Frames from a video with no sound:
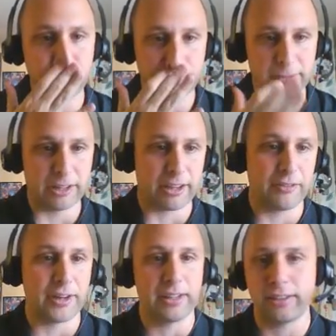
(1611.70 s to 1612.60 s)
they're
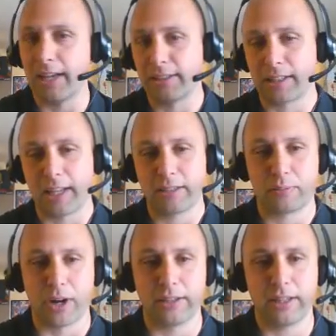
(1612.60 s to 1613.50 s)
given as a class
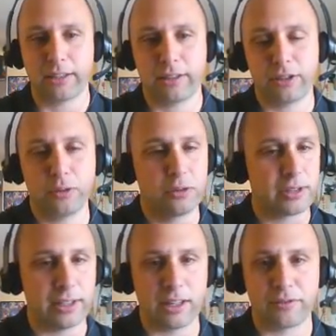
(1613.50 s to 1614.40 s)
project.
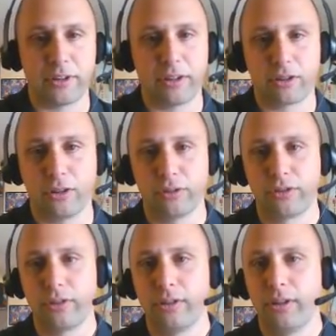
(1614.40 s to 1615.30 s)
Students identify their
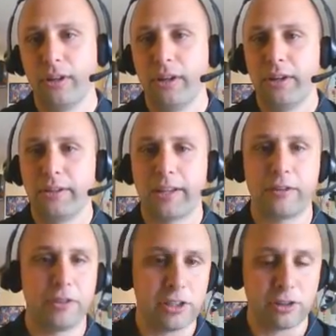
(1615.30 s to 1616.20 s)
culture. They
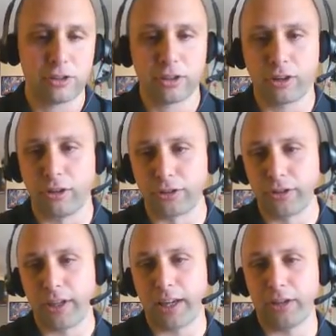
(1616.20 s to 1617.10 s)
research the
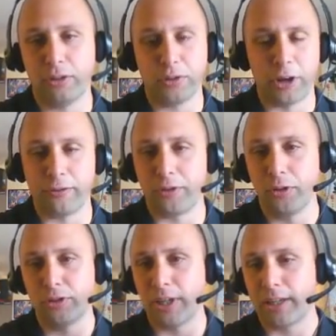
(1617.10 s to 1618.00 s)
culture. They can do
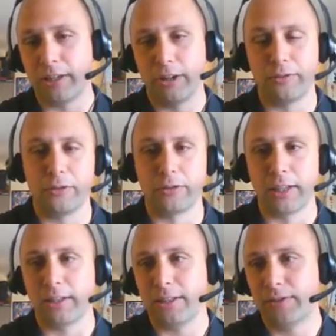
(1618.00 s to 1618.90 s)
interviews. They can interview
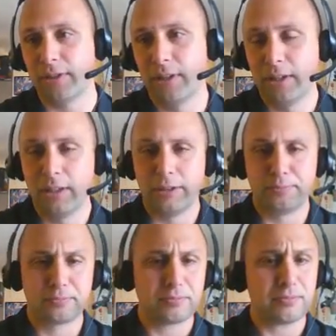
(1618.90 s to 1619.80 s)
relatives.
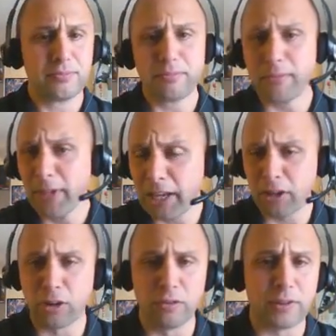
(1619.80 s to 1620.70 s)
They
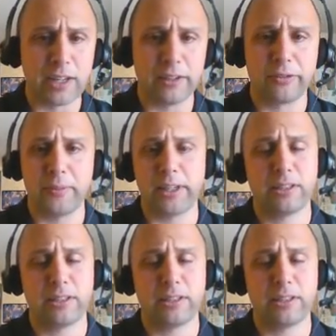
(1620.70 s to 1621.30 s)
can go find information